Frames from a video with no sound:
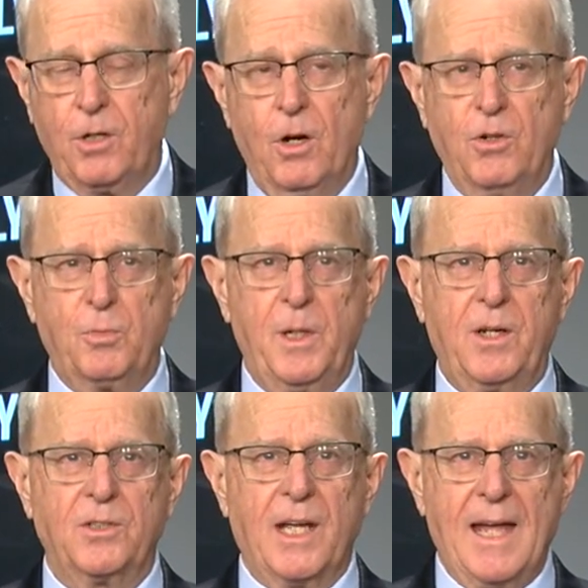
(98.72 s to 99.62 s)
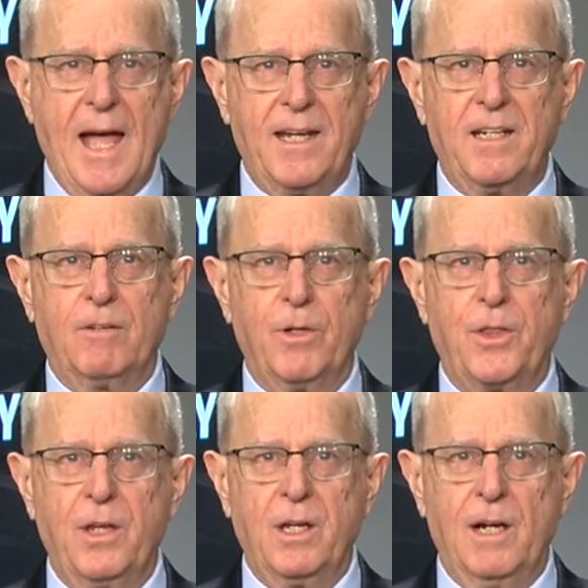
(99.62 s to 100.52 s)
Coach, because I added
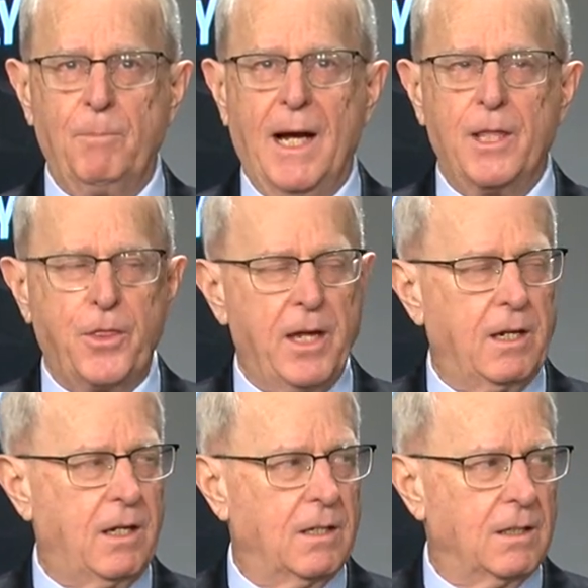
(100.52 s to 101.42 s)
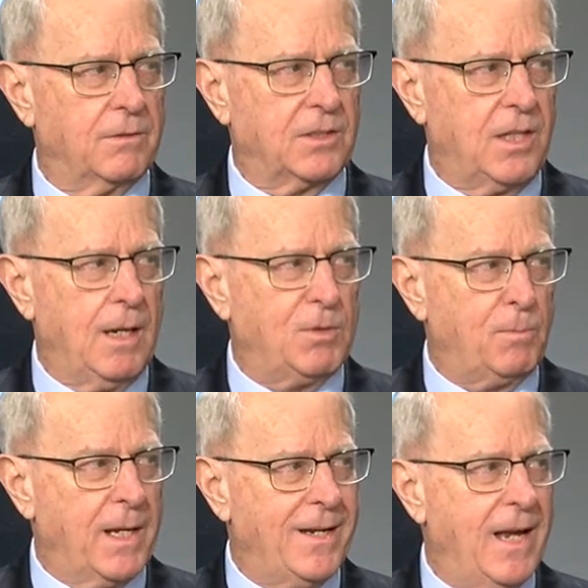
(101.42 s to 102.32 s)
everything up. I think the team
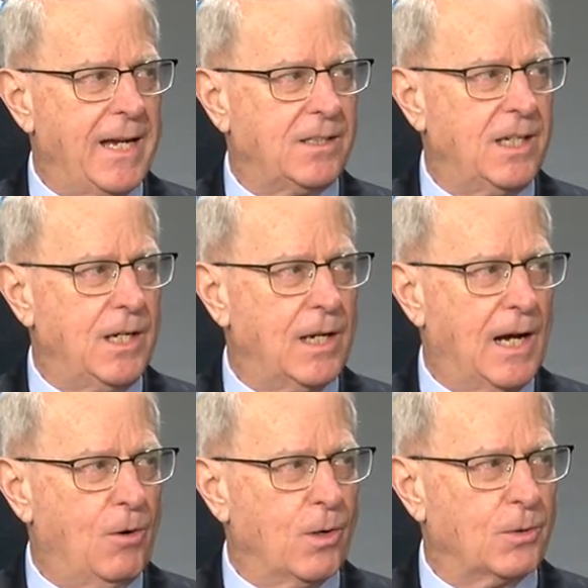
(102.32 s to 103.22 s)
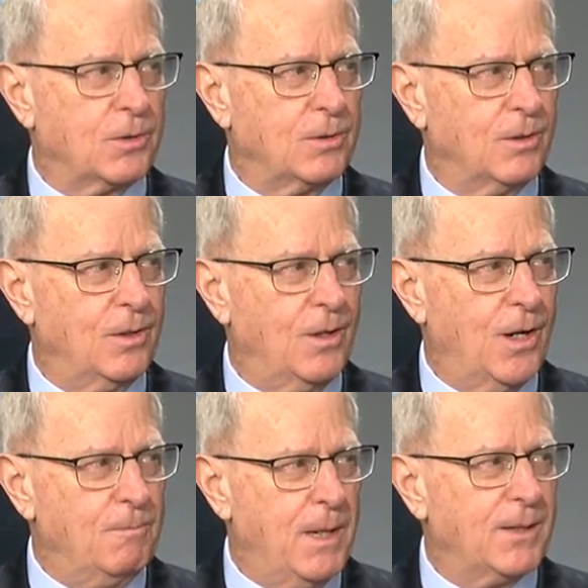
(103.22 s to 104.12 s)
spent 19 hours
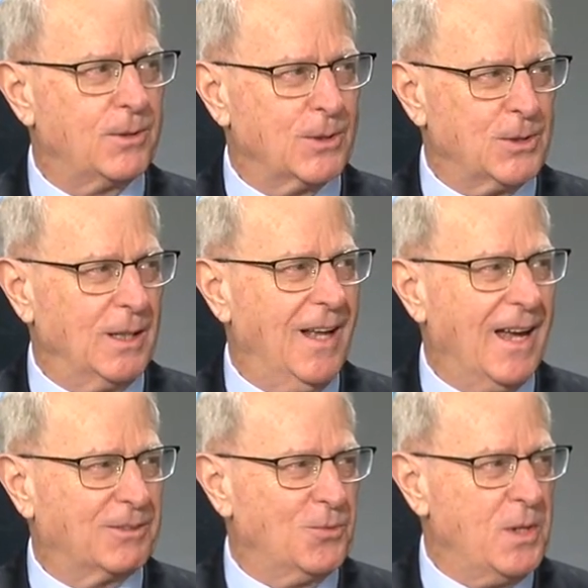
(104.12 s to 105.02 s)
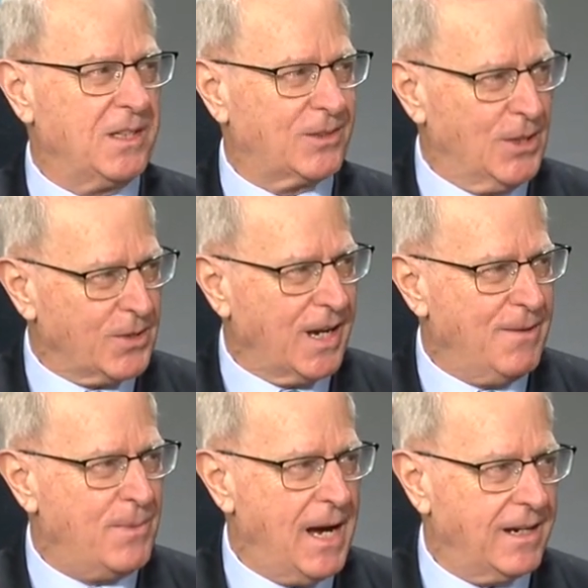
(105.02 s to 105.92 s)
on buses in the last week, still
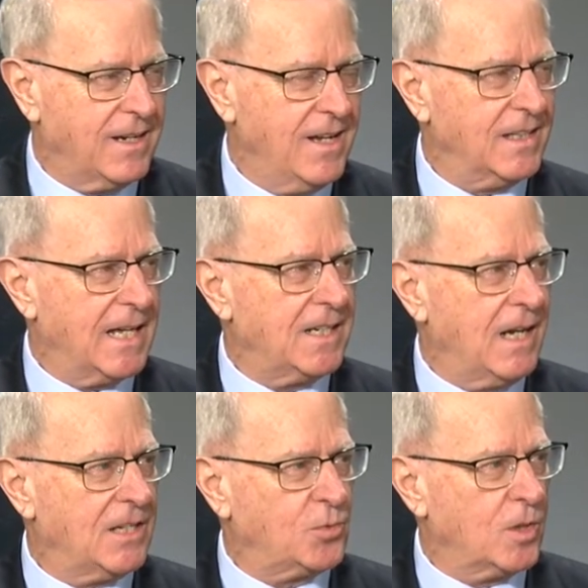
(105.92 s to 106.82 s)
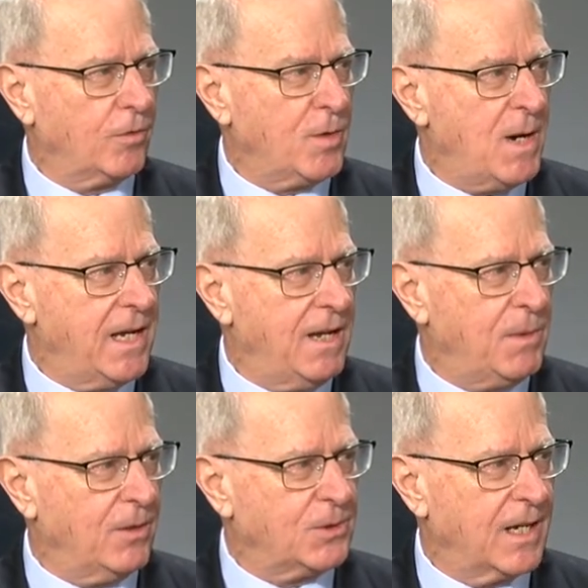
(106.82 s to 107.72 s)
came back and had a nice win over
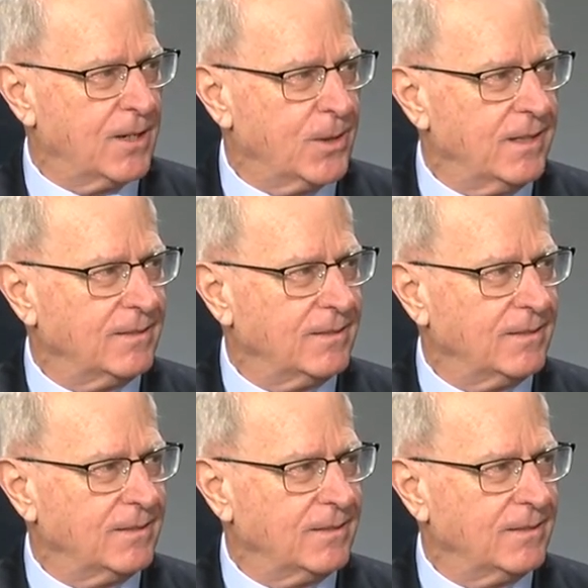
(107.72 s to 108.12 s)
Miami on Saturday.